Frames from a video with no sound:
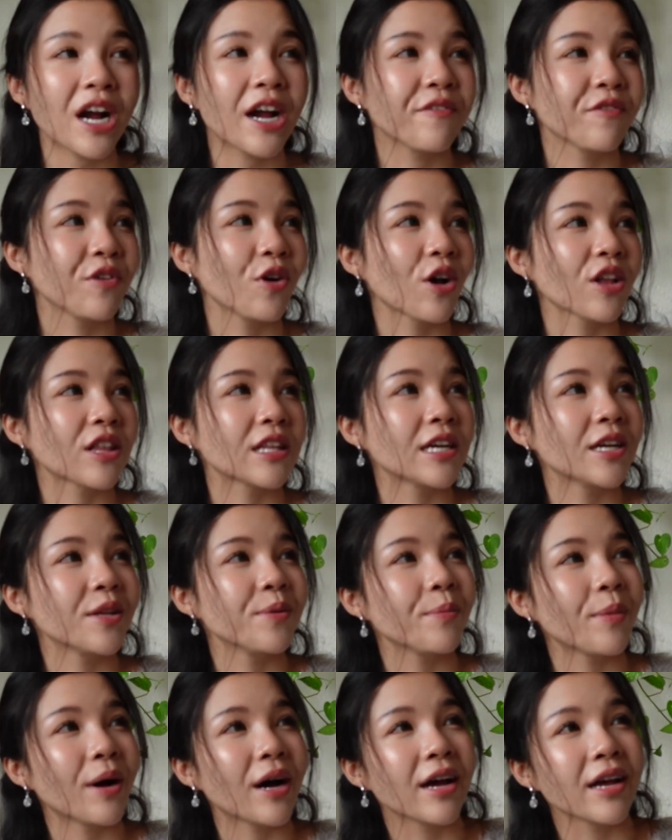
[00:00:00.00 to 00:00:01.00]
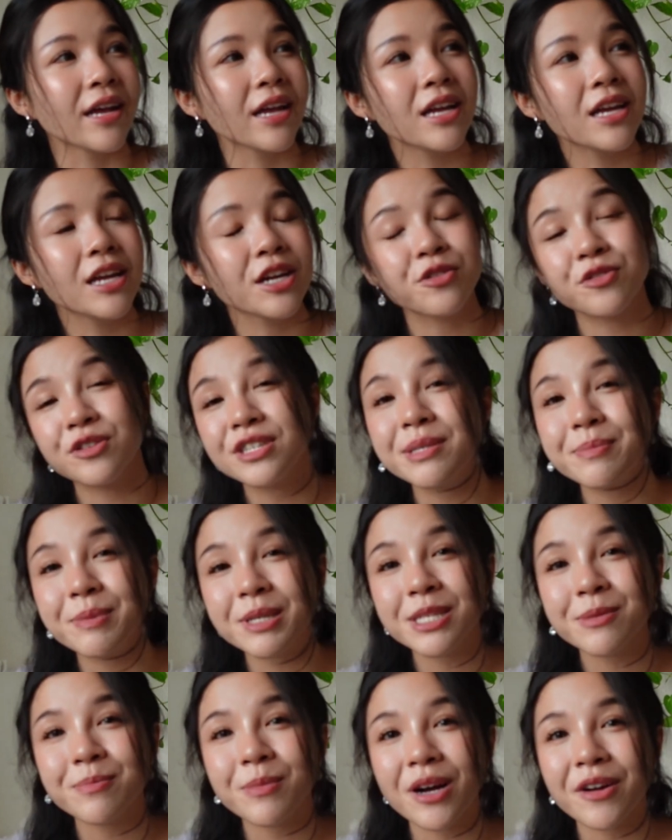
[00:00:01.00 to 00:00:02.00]
I've gotten my
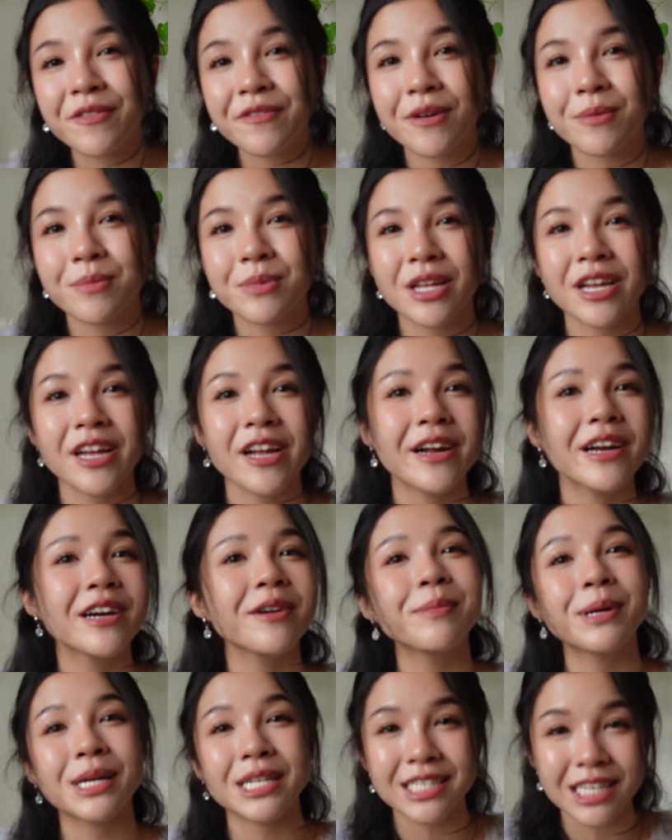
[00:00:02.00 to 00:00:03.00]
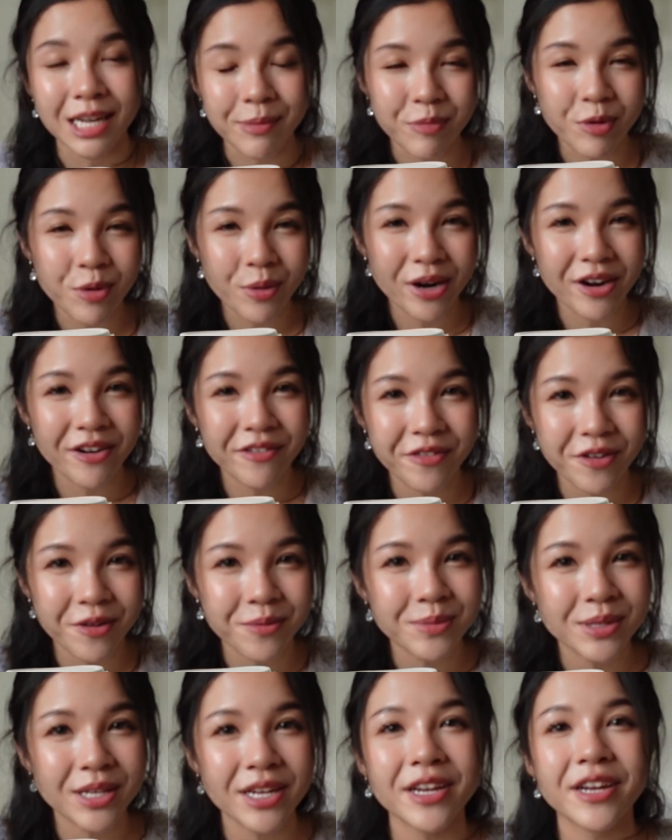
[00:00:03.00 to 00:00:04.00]
Christmas mug from there, my Tupperware
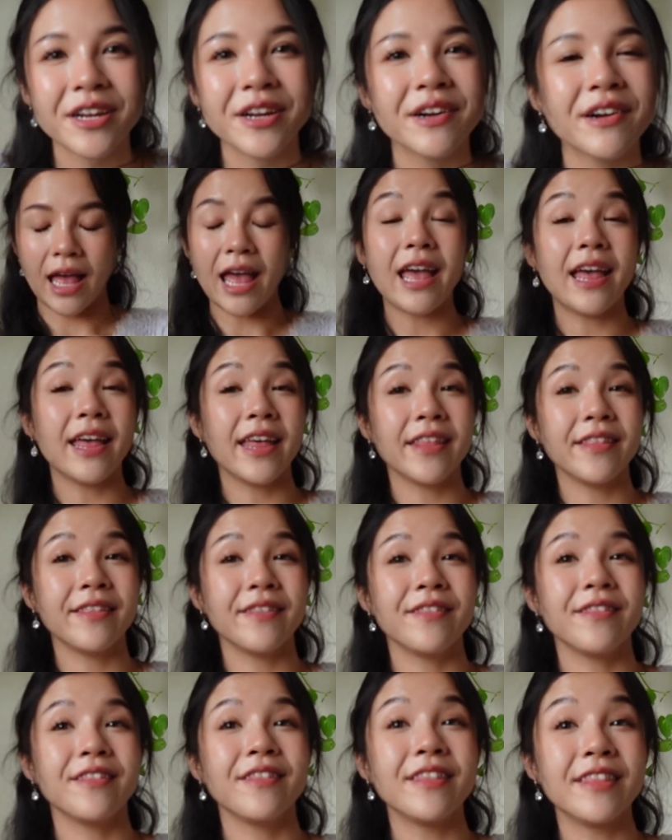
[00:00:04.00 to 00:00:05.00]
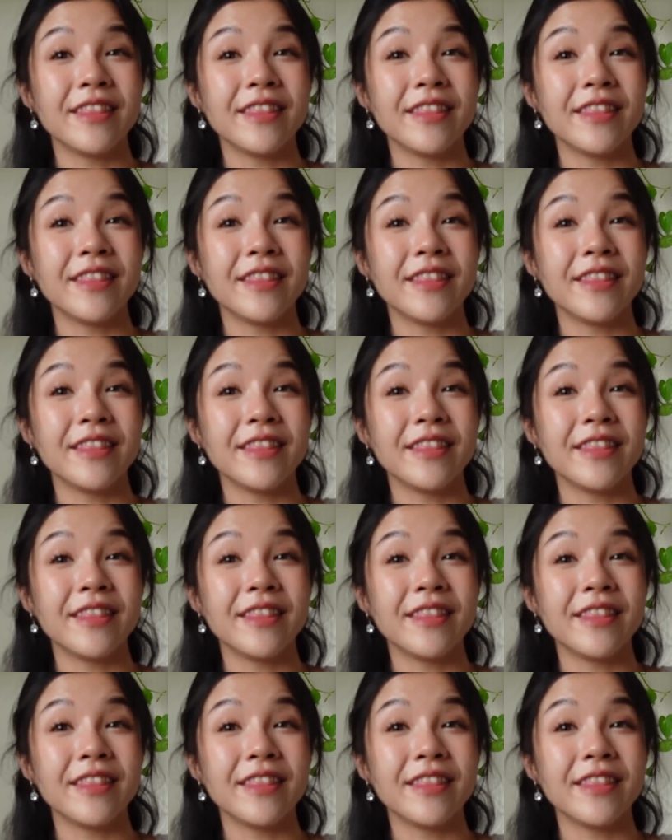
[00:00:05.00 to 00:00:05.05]
from there, and